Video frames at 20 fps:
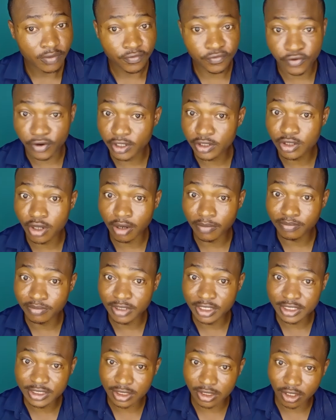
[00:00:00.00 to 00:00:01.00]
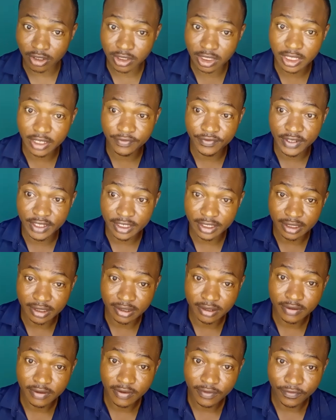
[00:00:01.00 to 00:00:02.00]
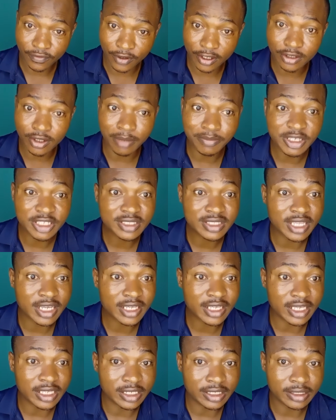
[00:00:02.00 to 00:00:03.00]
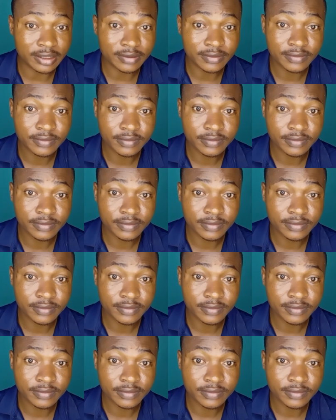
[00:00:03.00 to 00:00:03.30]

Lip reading: Freedom is not given, freedom is taken.